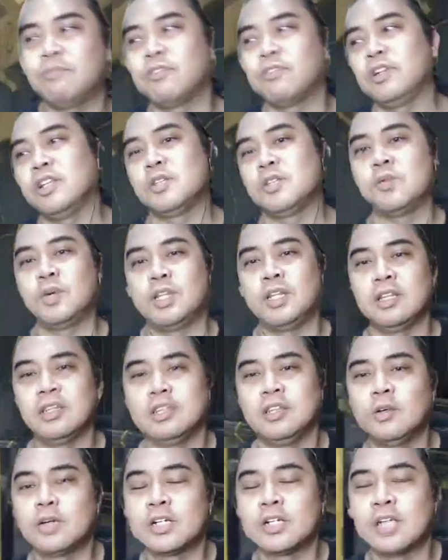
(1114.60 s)
for this
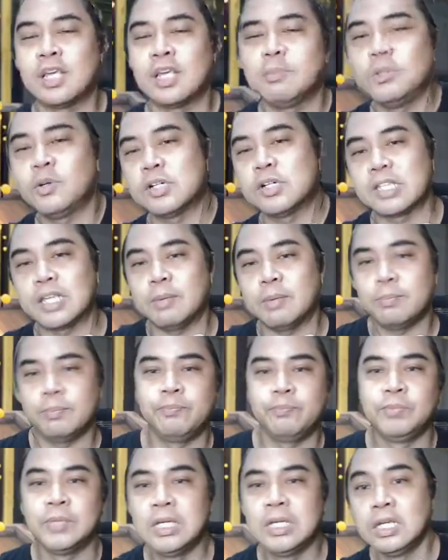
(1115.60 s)
one. Door skip, door skip.
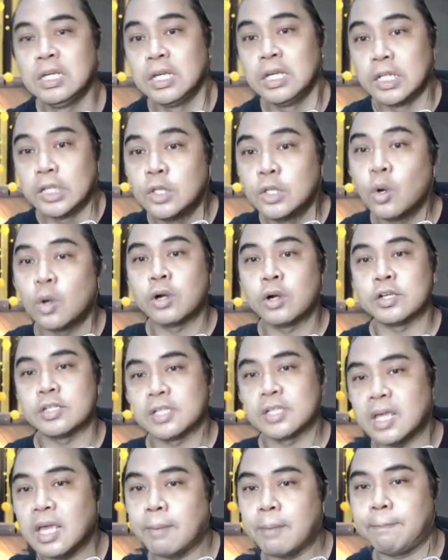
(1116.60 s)
Door skip.